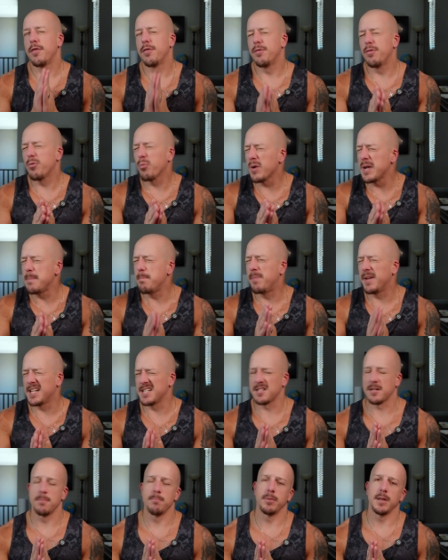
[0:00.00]
Three
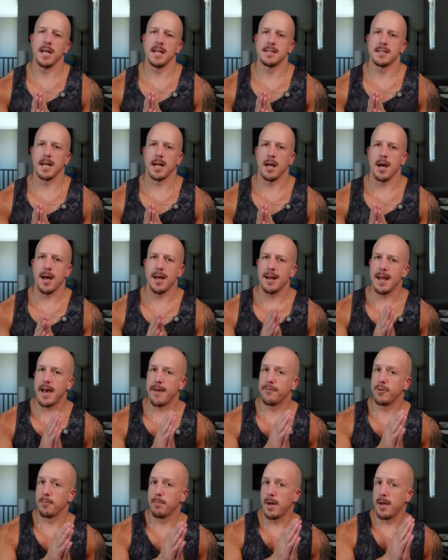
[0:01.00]
biggest complaints I got
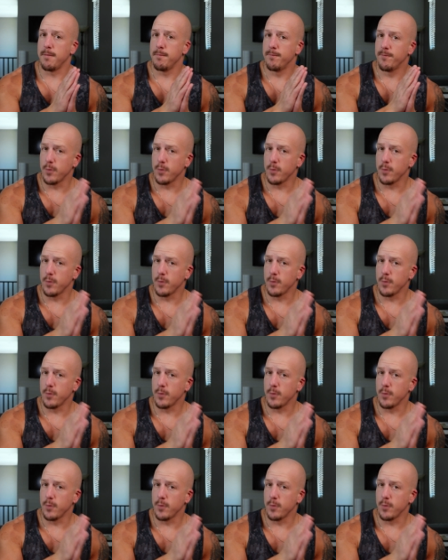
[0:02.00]
after my